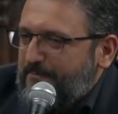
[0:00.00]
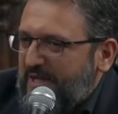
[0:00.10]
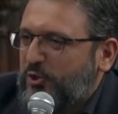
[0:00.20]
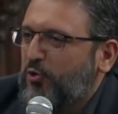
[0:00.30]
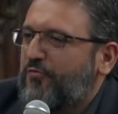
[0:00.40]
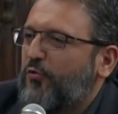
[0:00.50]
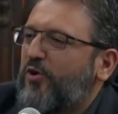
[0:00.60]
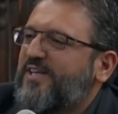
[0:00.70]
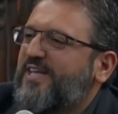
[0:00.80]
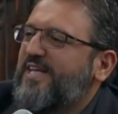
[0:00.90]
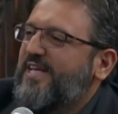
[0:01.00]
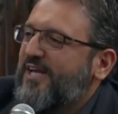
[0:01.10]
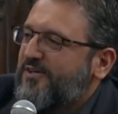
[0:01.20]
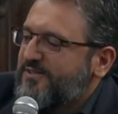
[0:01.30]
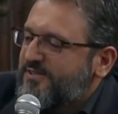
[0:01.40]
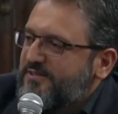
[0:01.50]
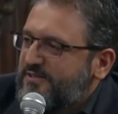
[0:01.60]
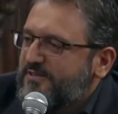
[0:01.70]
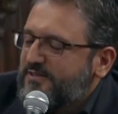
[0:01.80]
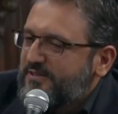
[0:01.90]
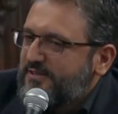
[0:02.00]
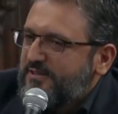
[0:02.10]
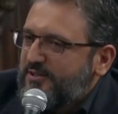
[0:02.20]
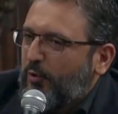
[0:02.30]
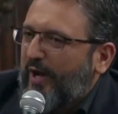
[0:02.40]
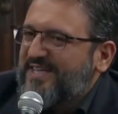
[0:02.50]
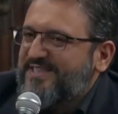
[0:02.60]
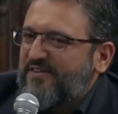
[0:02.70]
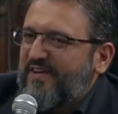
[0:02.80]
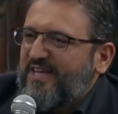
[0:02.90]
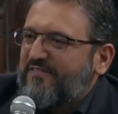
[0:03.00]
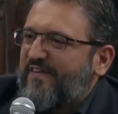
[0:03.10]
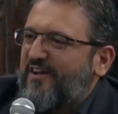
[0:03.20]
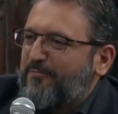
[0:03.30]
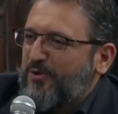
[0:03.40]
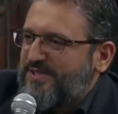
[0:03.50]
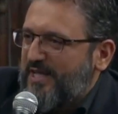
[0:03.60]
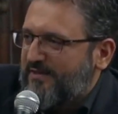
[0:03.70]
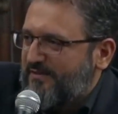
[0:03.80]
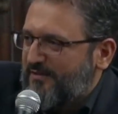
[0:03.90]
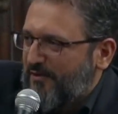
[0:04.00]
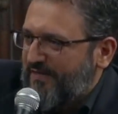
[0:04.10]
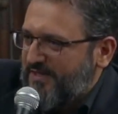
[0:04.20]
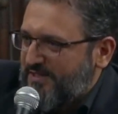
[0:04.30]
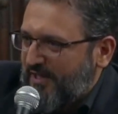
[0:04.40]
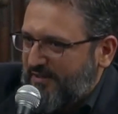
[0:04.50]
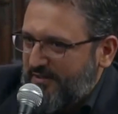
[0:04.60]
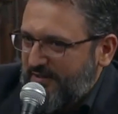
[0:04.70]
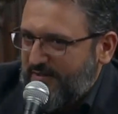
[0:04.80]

it took 14 years to excavate 5% of this site.